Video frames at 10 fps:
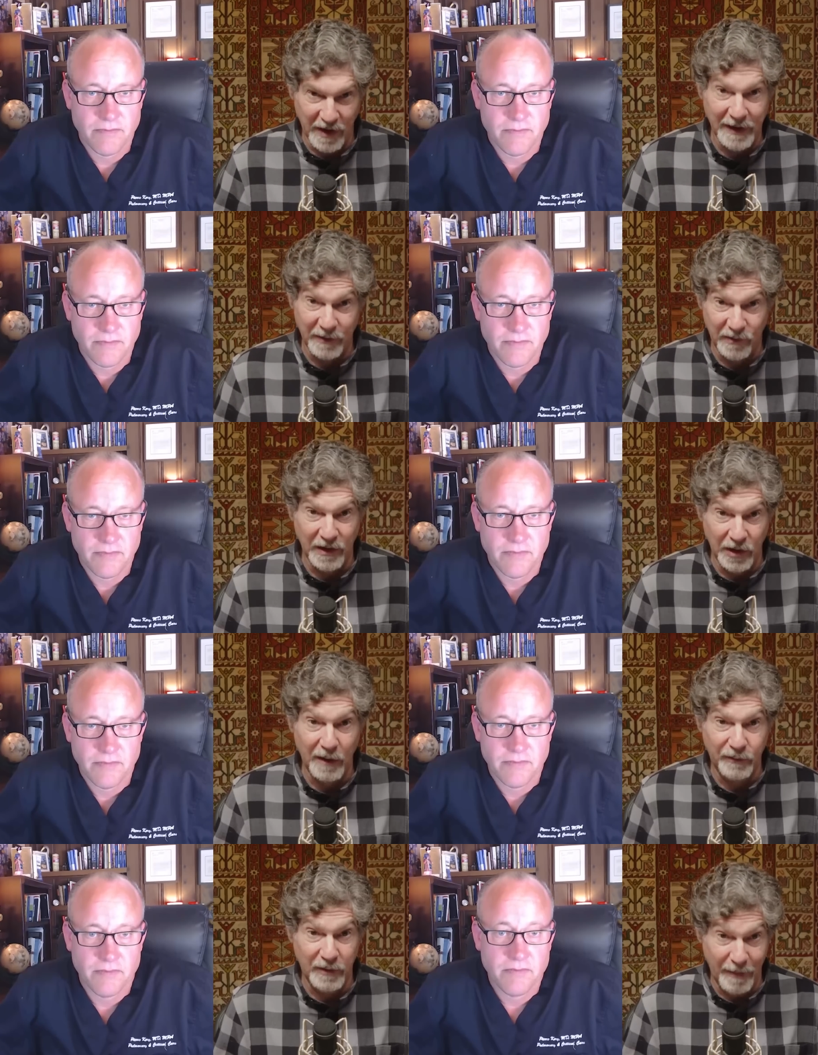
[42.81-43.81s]
Speaker 1: the science
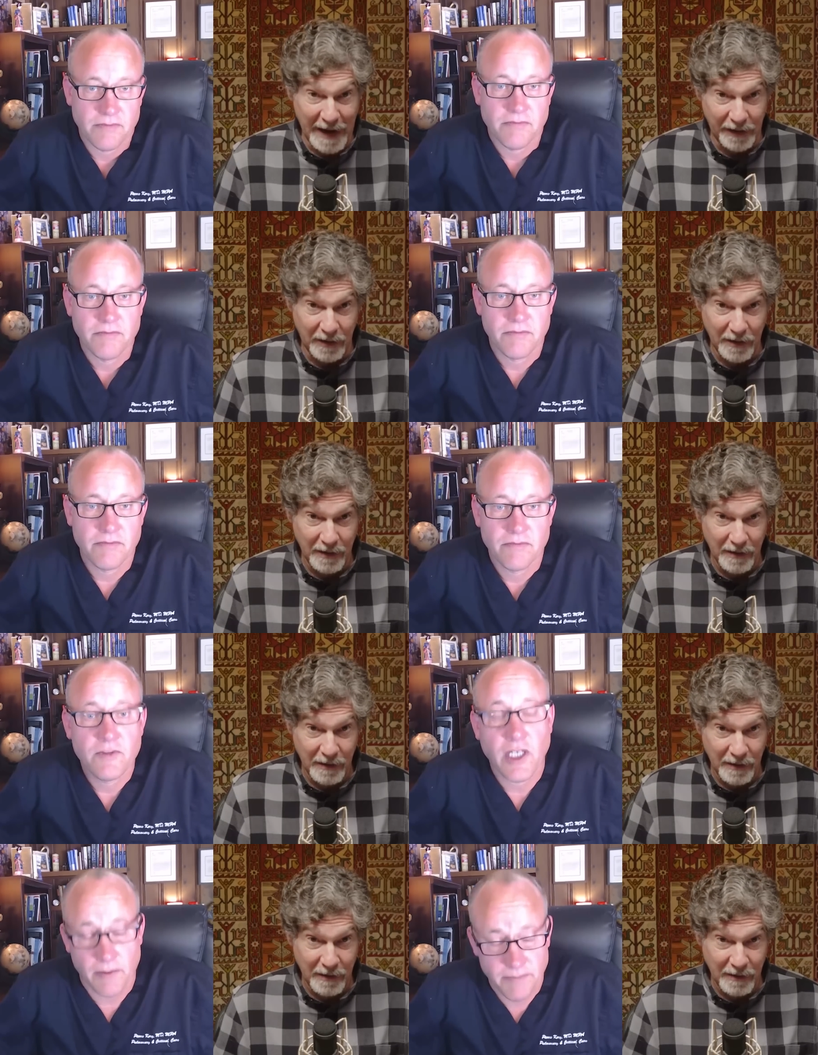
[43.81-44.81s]
enough to matter.
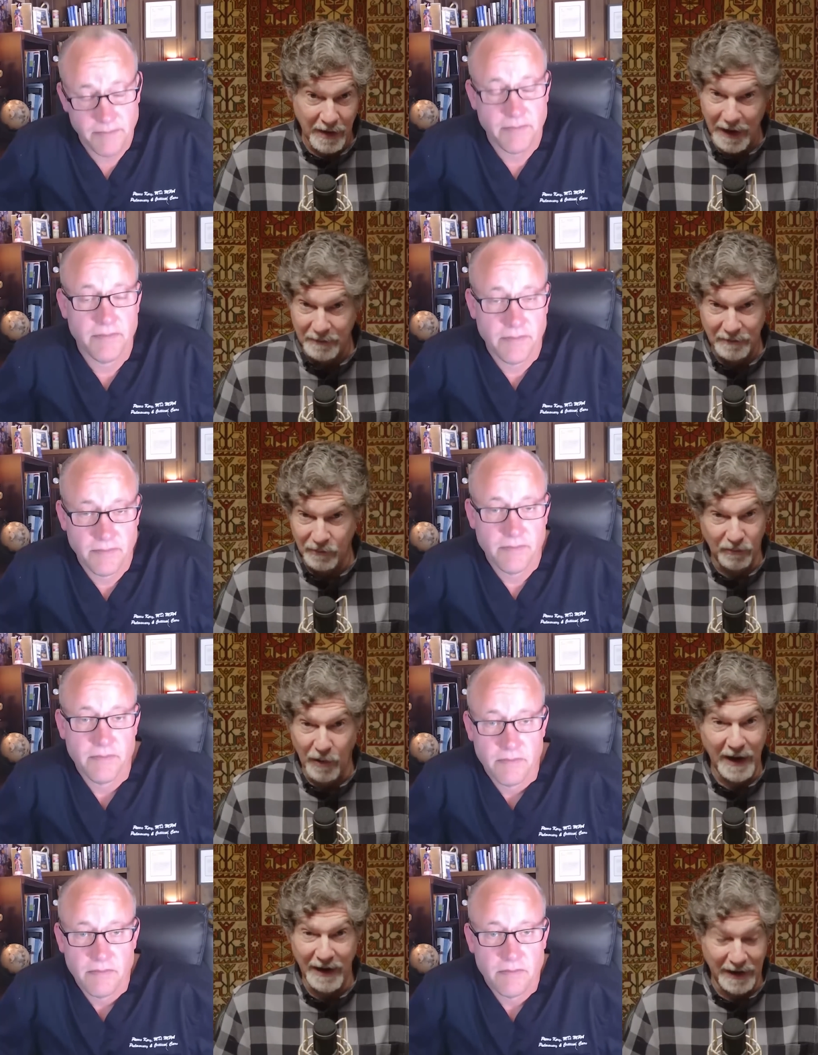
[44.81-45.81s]
Yeah. Not
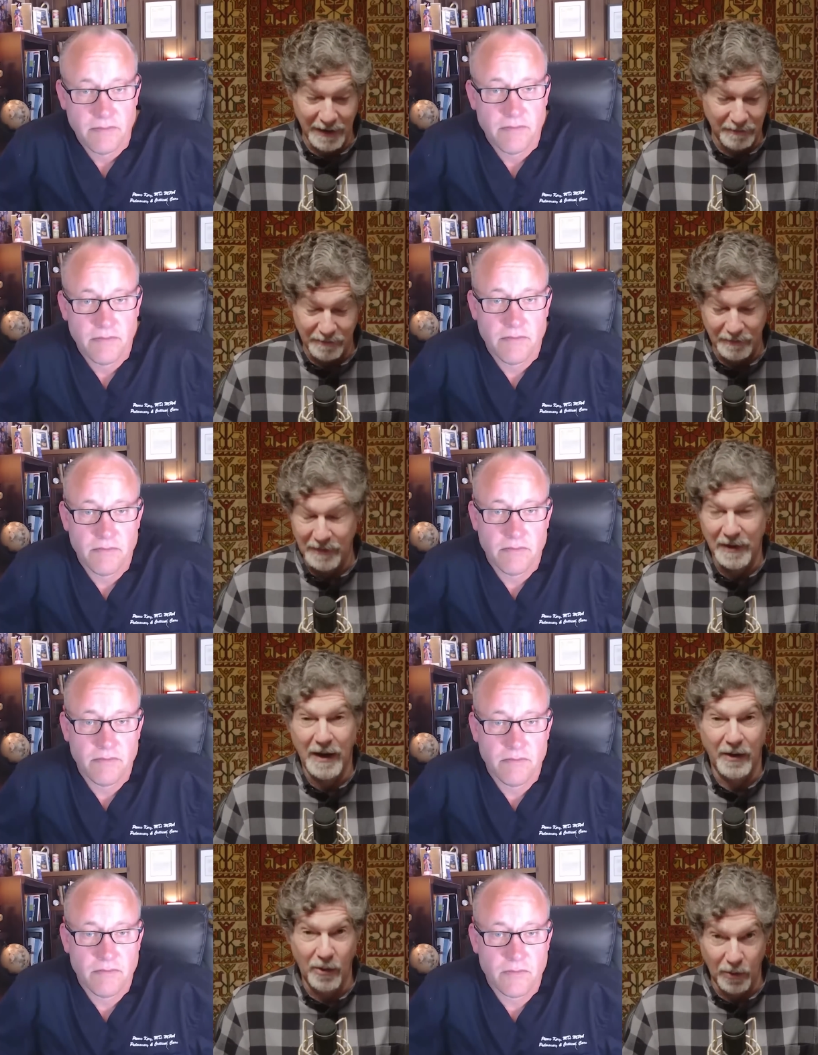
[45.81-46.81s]
writing it
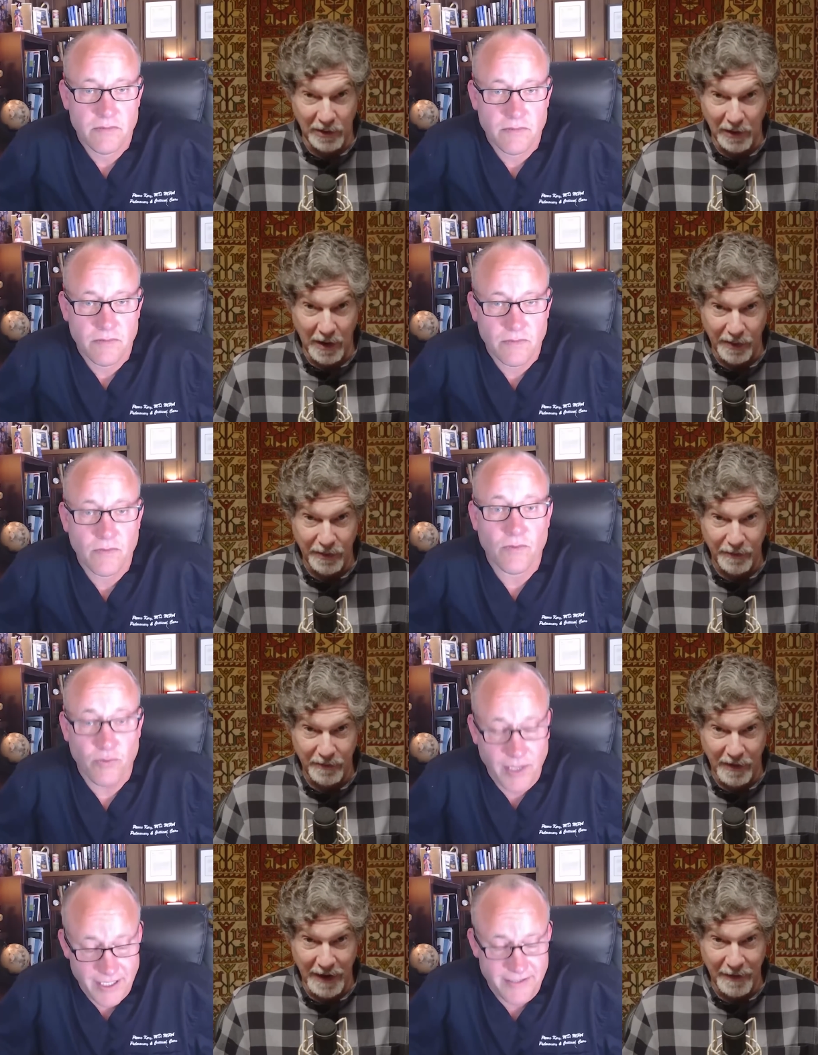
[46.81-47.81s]
out of whole cloth.
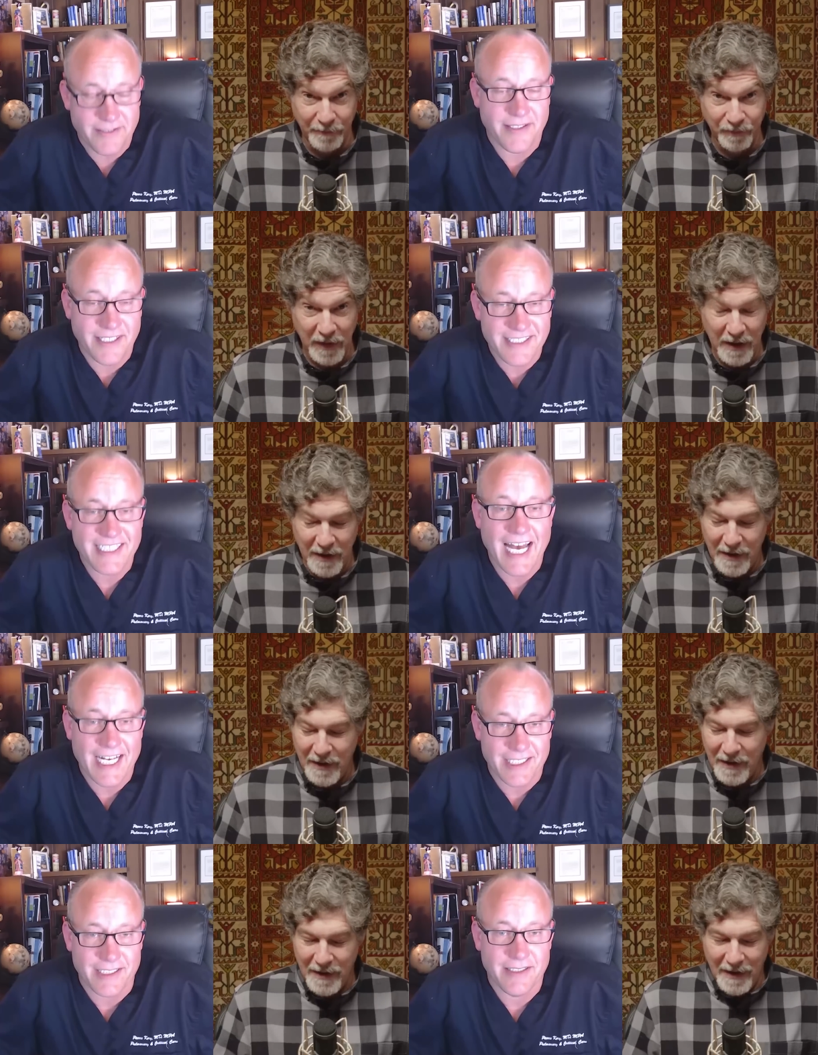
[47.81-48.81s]
Right. right
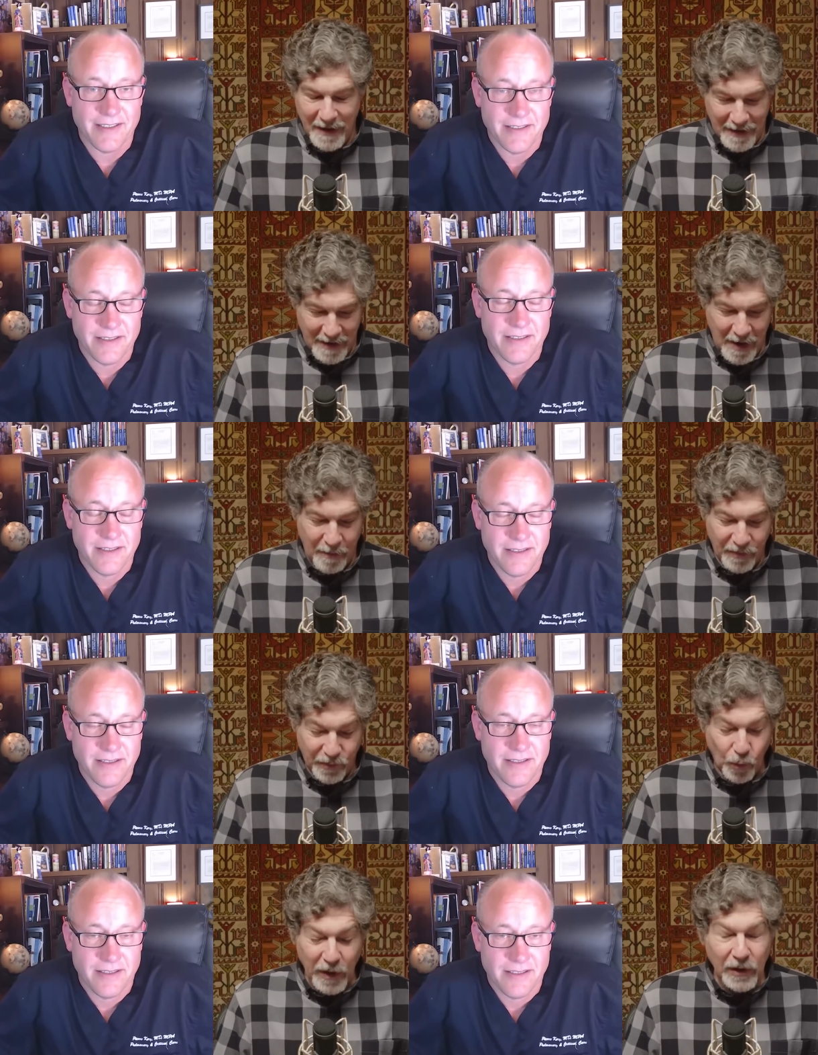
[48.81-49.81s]
Speaker 2: exactly.
Speaker 1: Um,
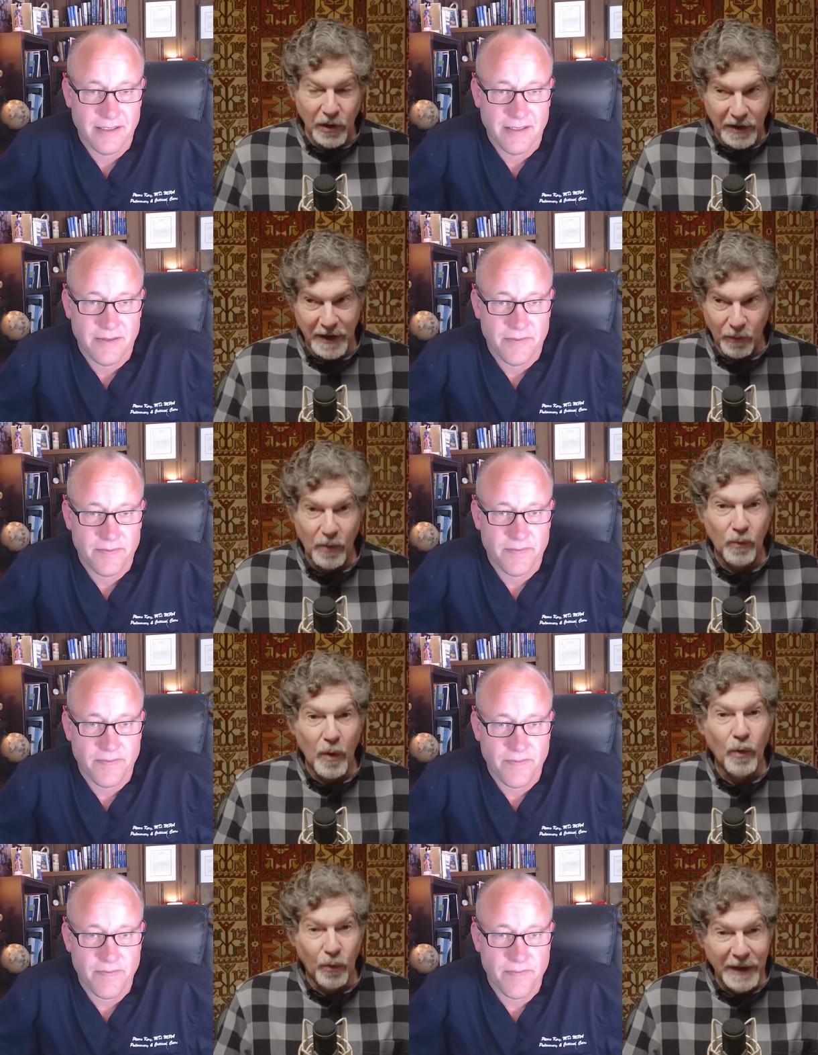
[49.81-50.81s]
so we're looking, what,
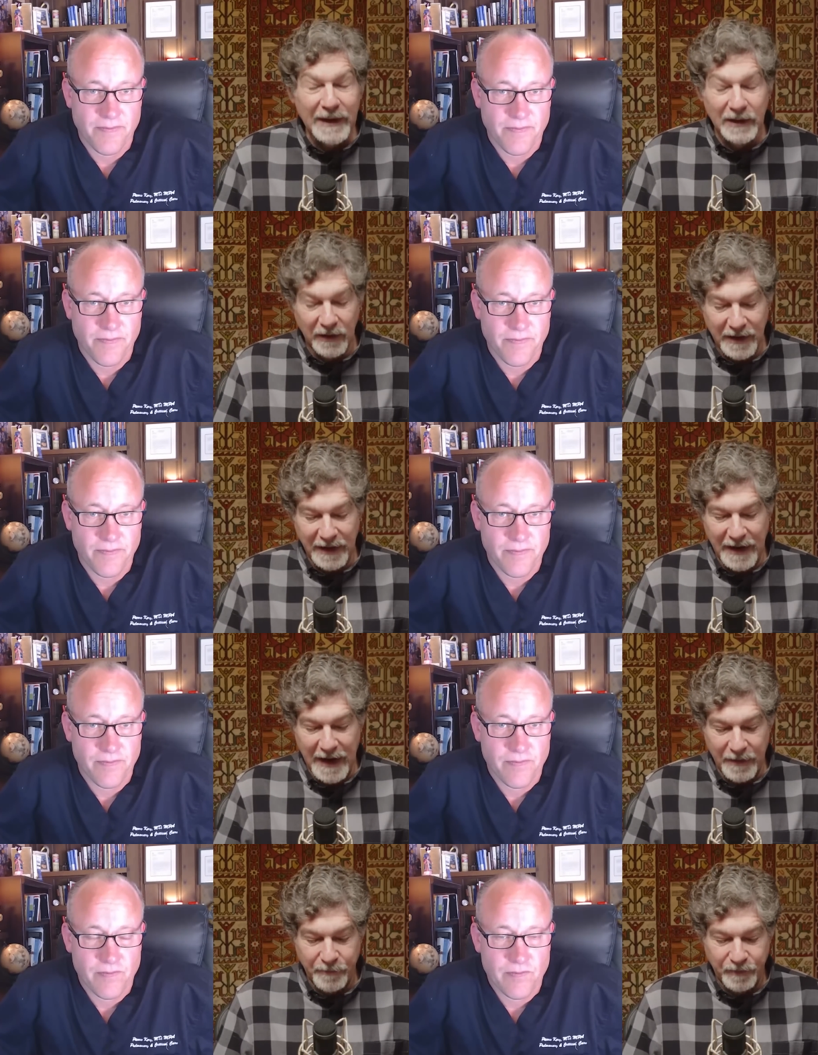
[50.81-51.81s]
what we're really looking
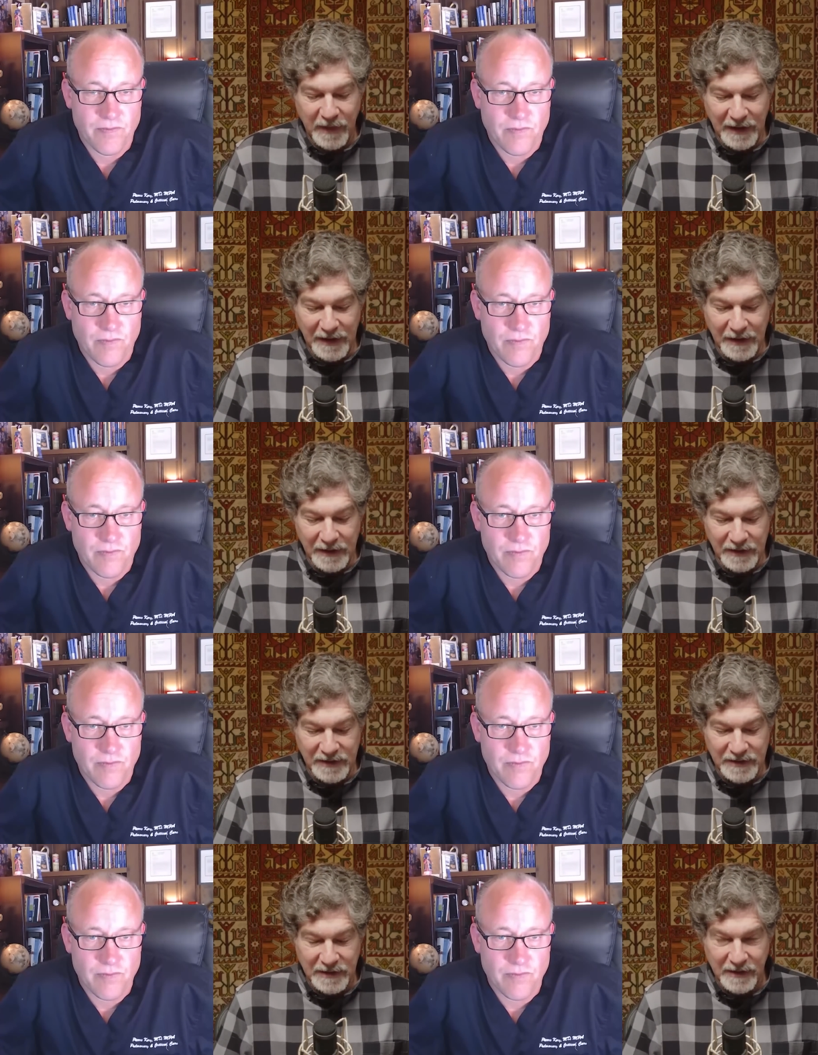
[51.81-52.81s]
at
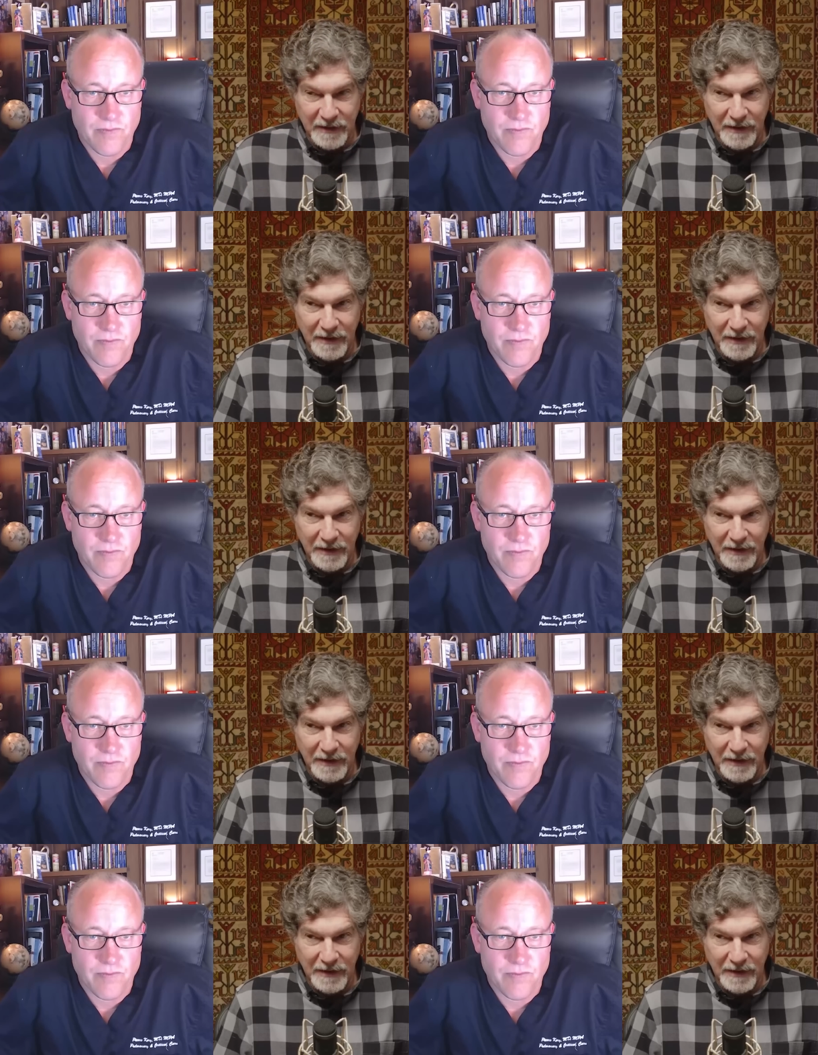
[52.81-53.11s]
is